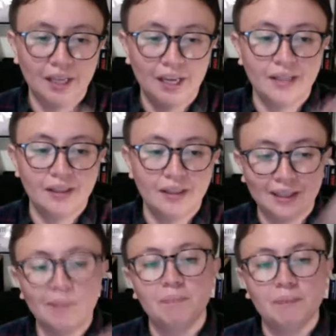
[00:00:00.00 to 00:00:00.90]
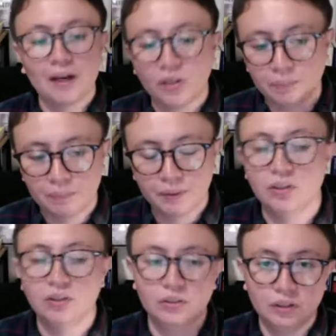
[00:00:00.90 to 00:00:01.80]
in that impact your
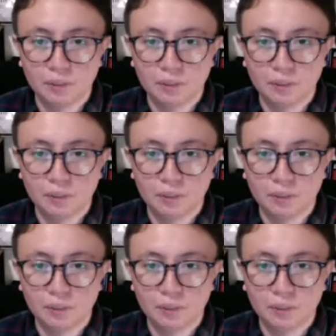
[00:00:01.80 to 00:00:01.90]
personhood,